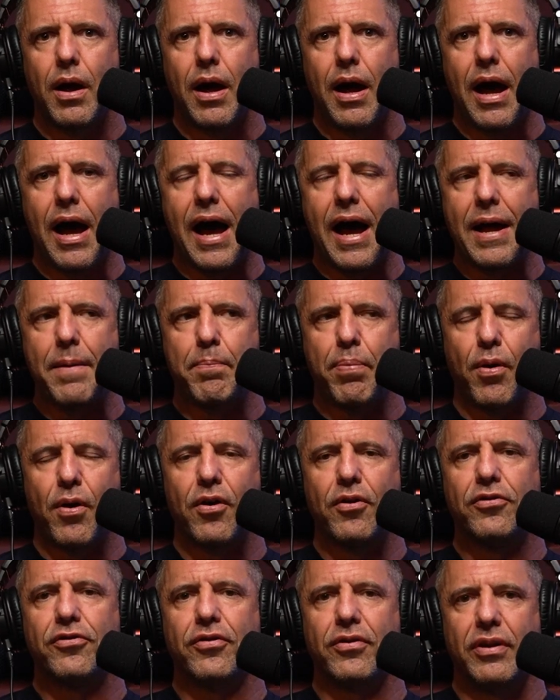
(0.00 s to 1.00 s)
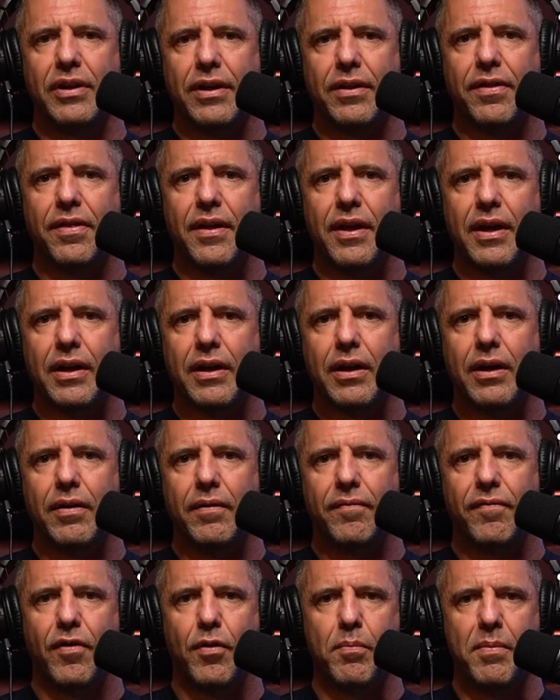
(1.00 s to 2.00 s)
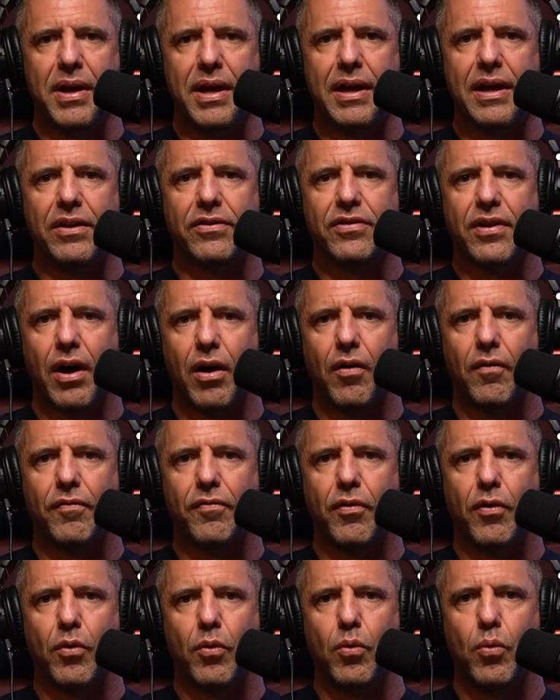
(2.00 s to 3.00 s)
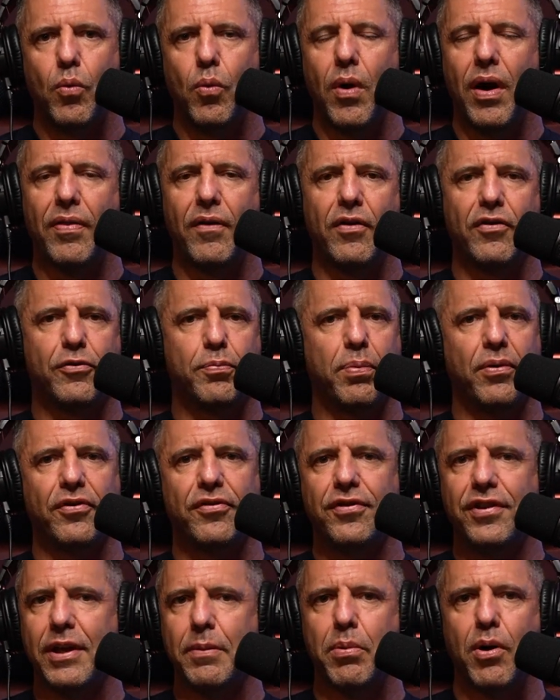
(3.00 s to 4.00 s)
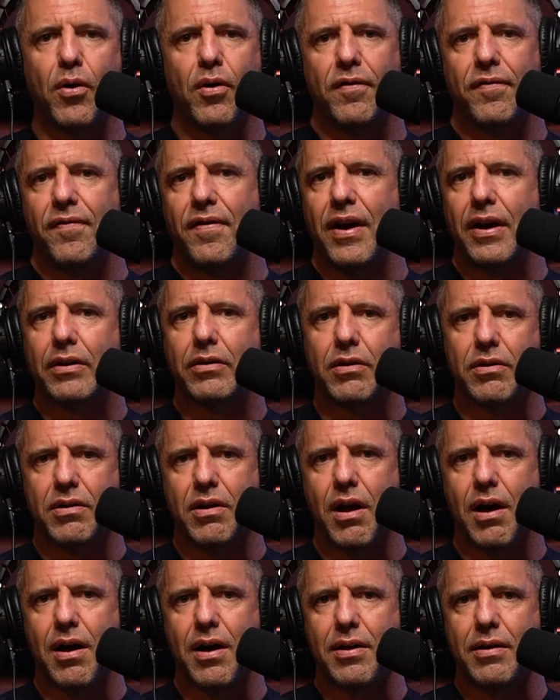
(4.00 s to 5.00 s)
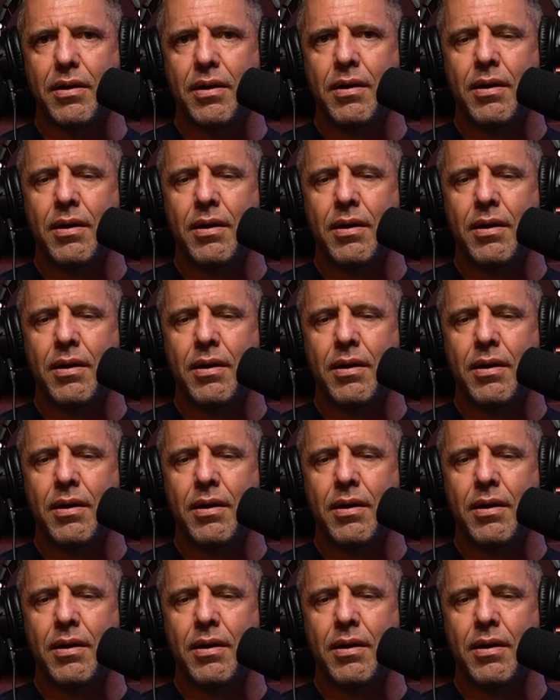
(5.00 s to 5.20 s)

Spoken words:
I personally think, for me, it's helpful, whether it's placebo effect or not.